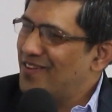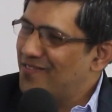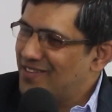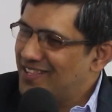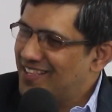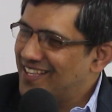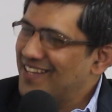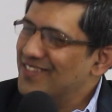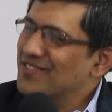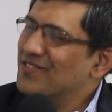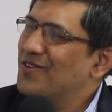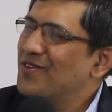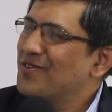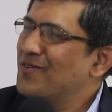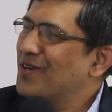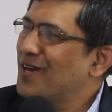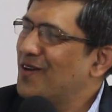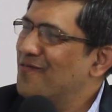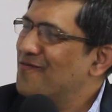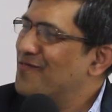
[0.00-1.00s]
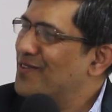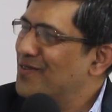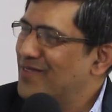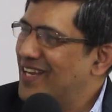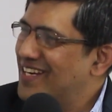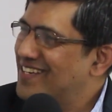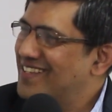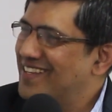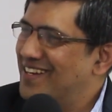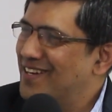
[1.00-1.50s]
everything is going to come from
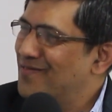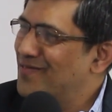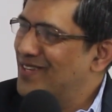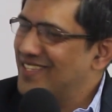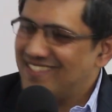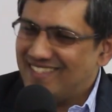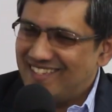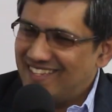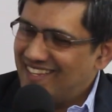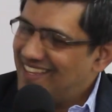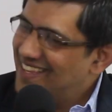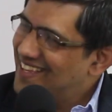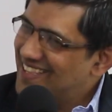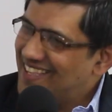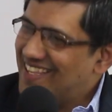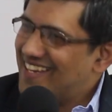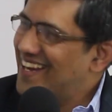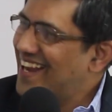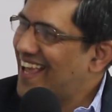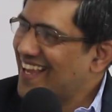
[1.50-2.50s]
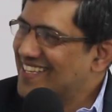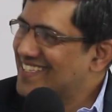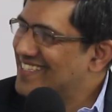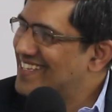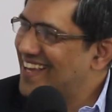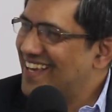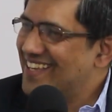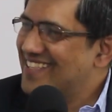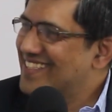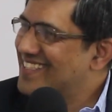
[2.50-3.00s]
that syllabus. The next
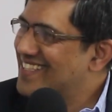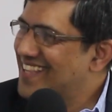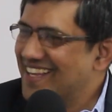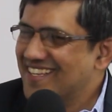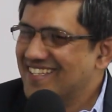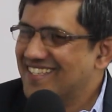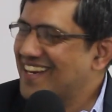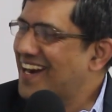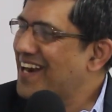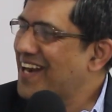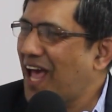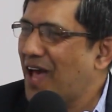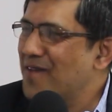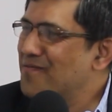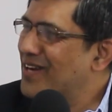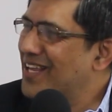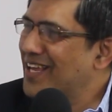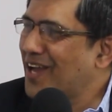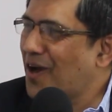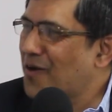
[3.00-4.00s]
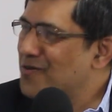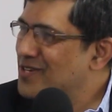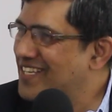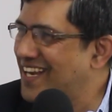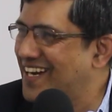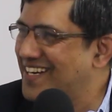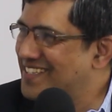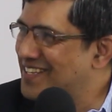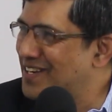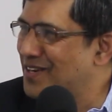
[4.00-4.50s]
day, things start happening
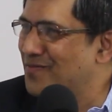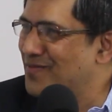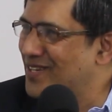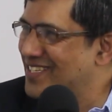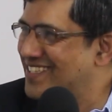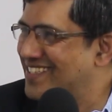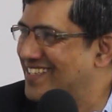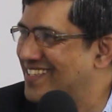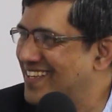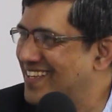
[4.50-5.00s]
outside syllabus.